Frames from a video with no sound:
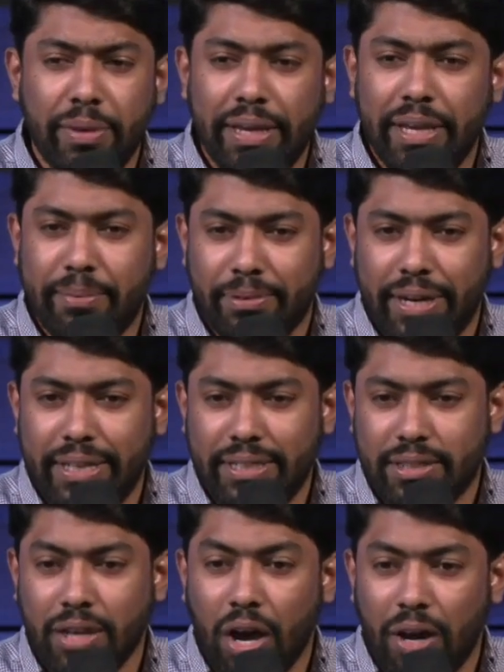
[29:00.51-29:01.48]
me, he
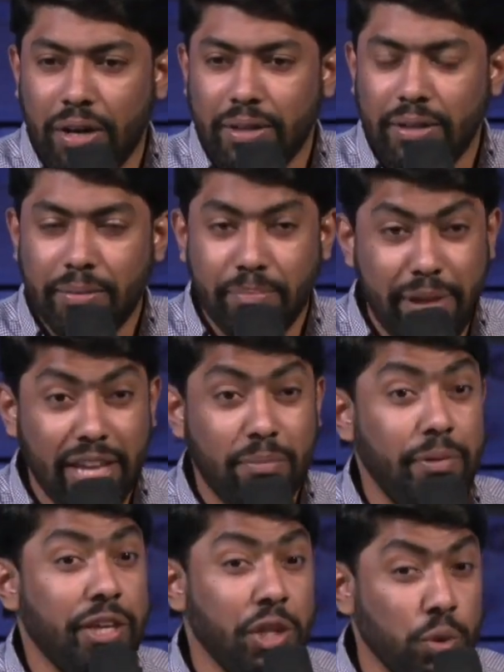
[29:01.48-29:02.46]
prays, God, make
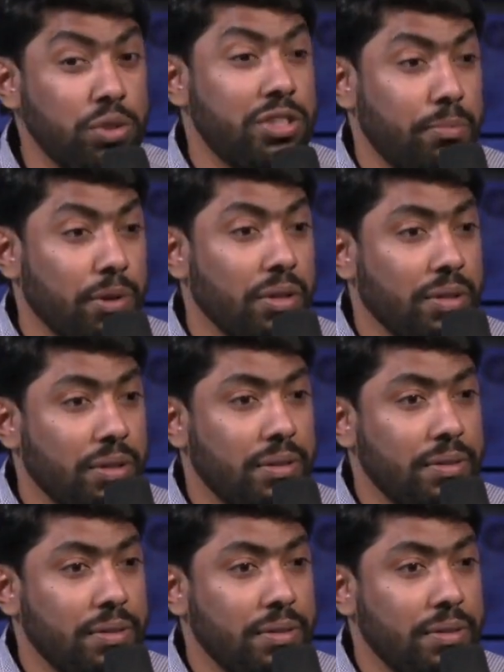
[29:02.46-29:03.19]
me usable.